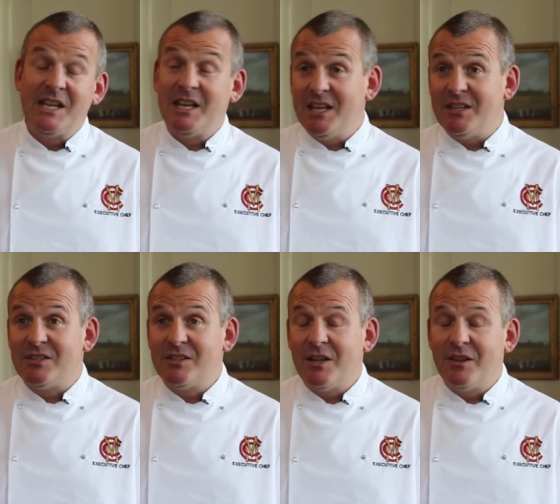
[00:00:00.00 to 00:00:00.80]
It
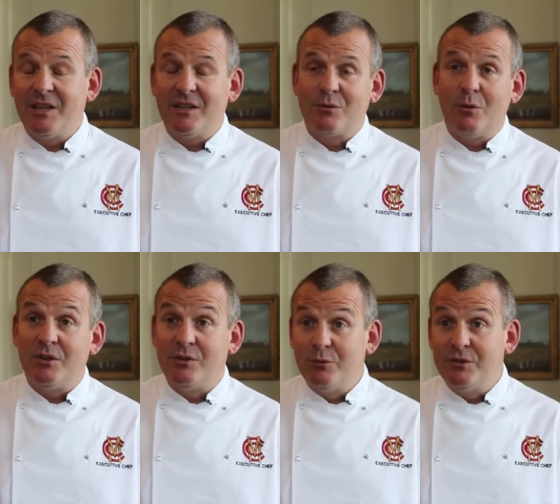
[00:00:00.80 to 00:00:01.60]
is. I think it's
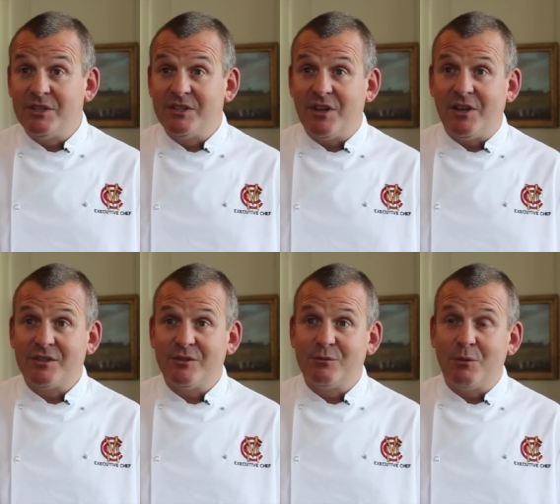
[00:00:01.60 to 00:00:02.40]
quite a daunting
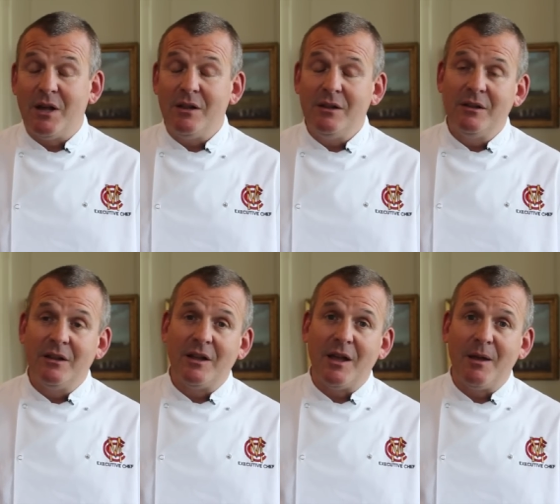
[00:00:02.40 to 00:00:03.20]
task as well.
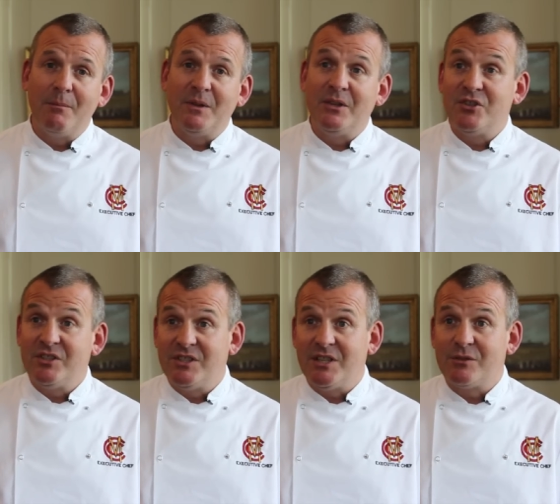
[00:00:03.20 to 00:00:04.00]
Um,
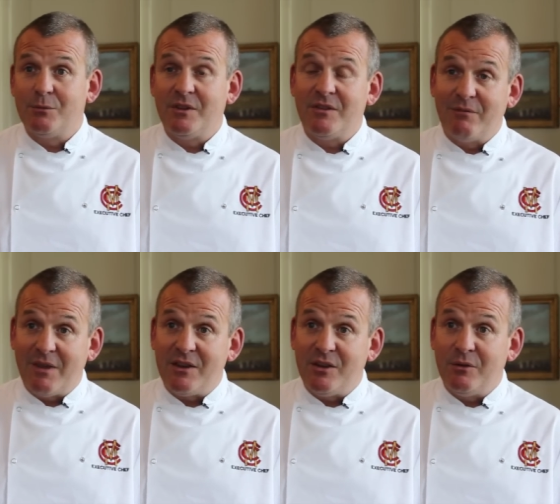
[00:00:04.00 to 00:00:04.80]
logistics within the
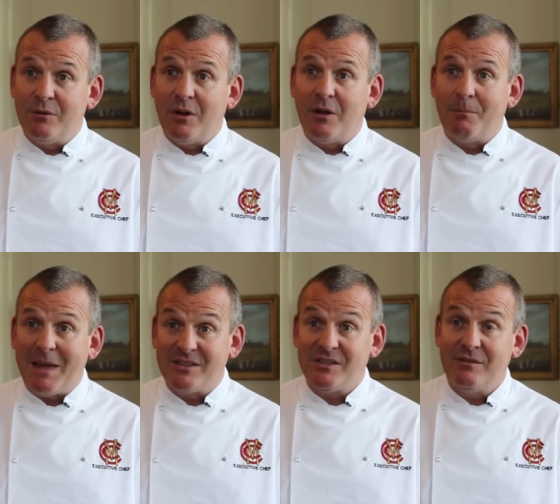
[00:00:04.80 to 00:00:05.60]
venue are
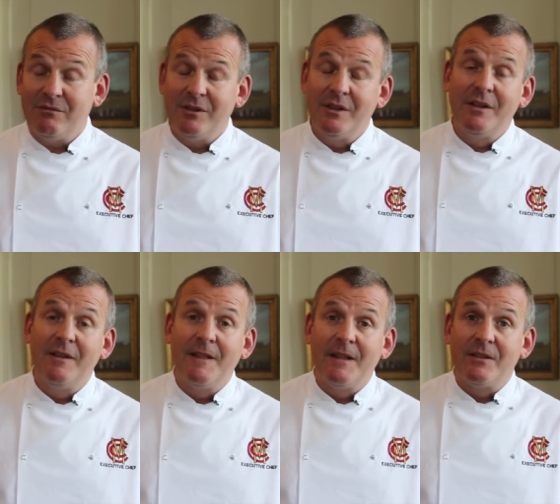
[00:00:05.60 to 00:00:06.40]
massive.
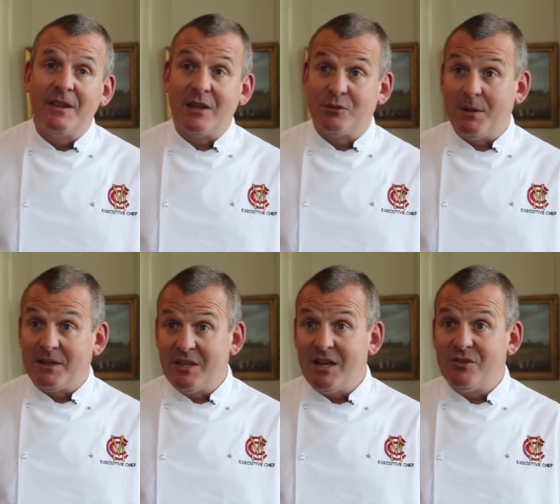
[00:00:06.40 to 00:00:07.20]
The
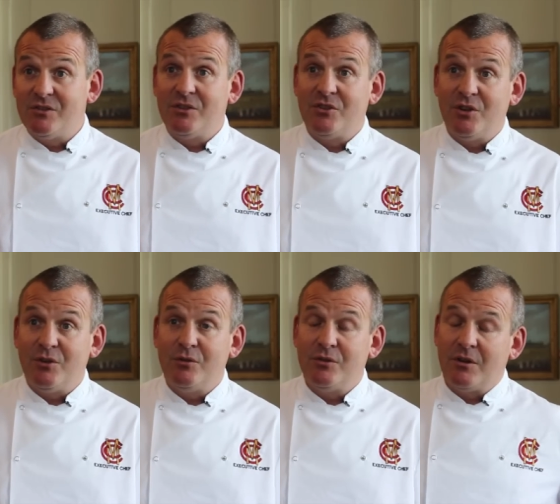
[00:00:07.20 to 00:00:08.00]
expectation is
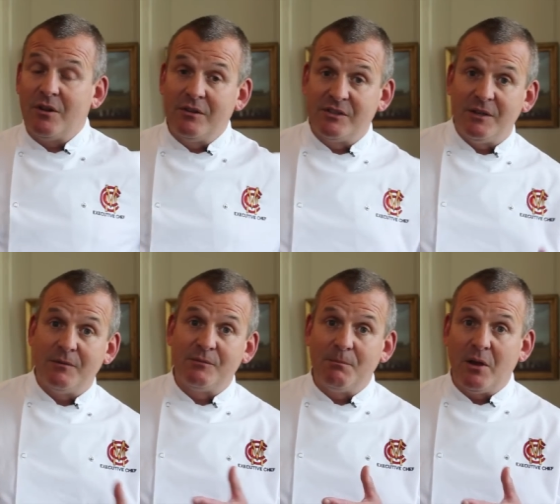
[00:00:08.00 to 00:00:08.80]
huge, and obviously
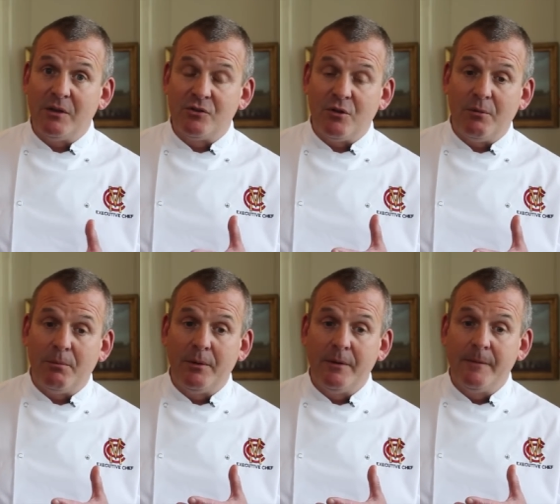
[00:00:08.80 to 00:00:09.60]
it was my job